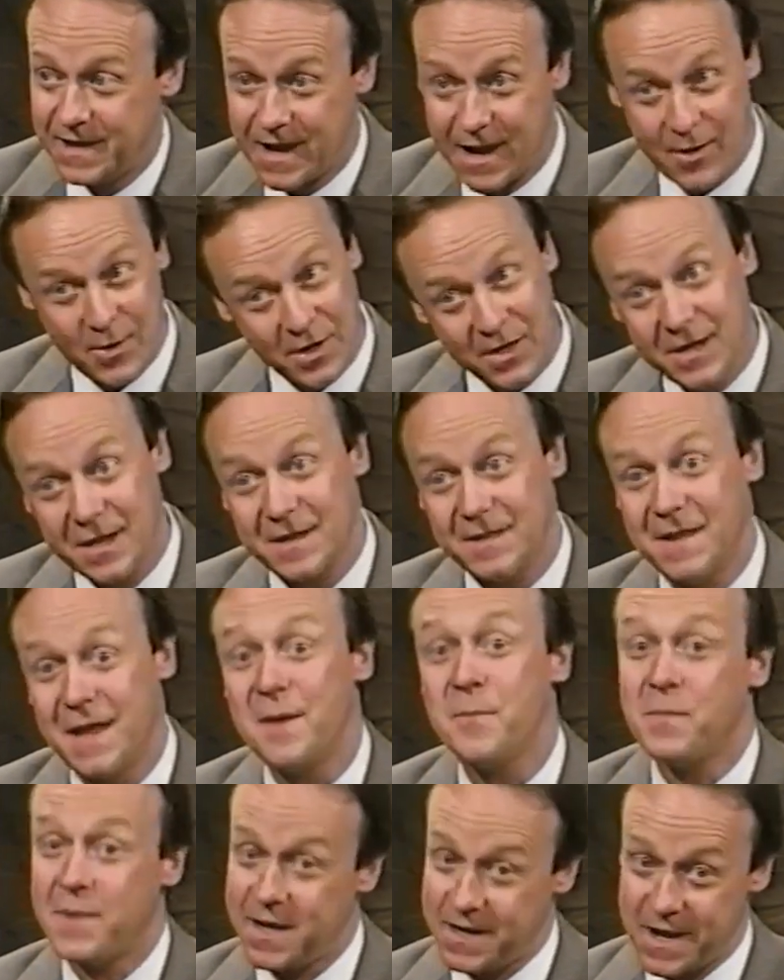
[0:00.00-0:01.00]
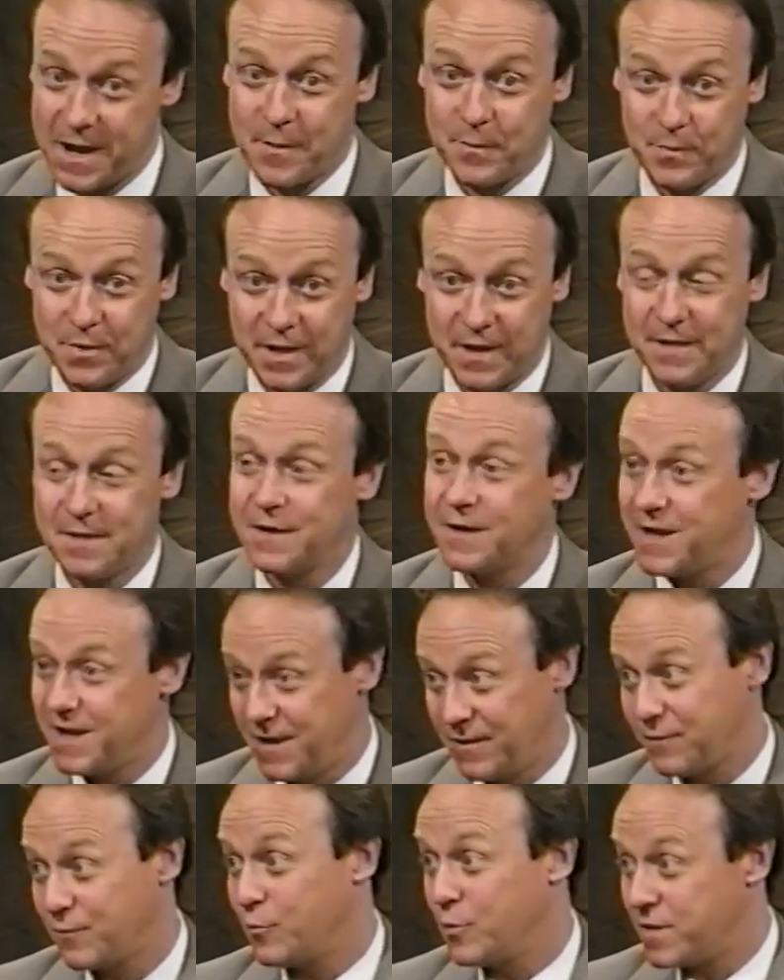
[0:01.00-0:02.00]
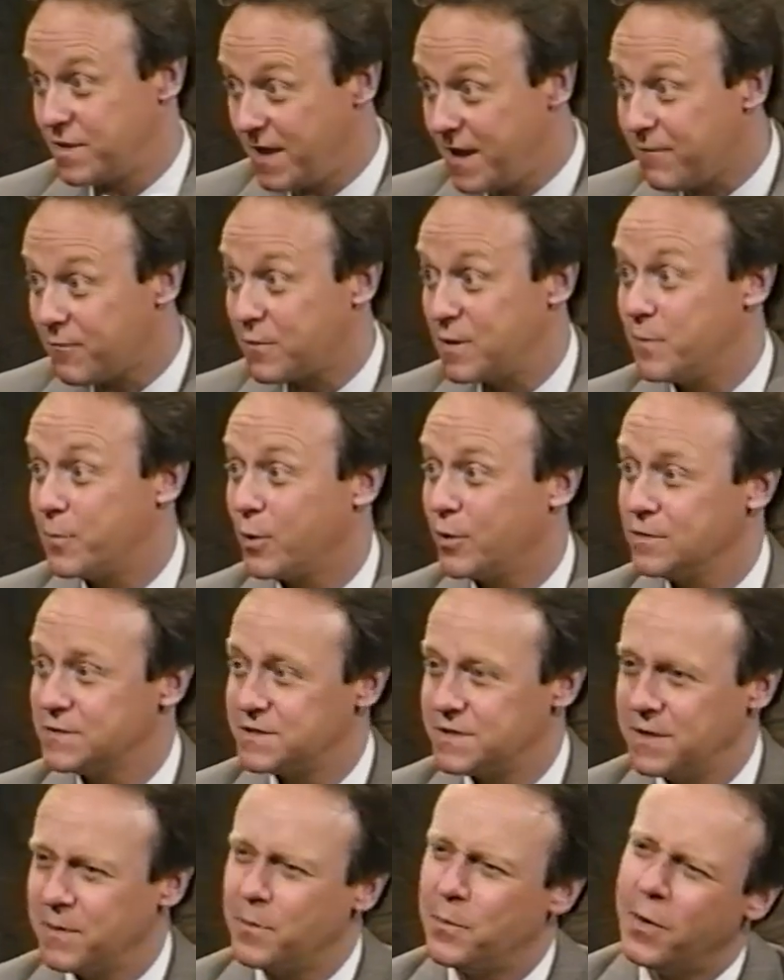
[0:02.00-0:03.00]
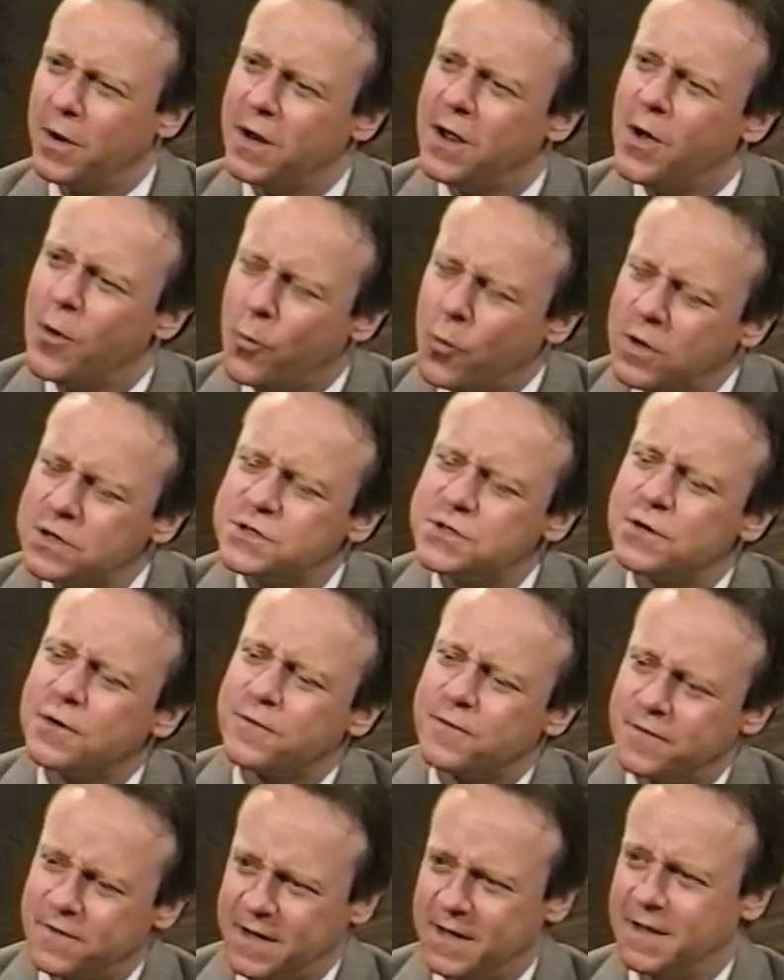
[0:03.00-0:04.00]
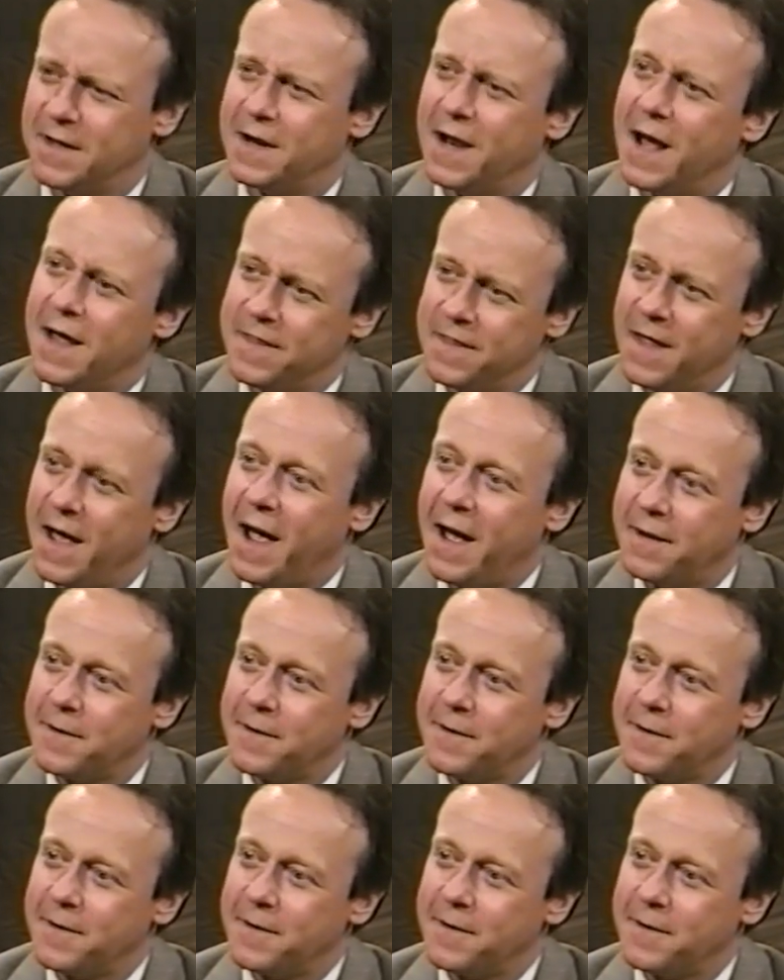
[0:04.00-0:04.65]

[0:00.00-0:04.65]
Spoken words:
Now, again, that may not be the case with every person, but what's your feeling on that?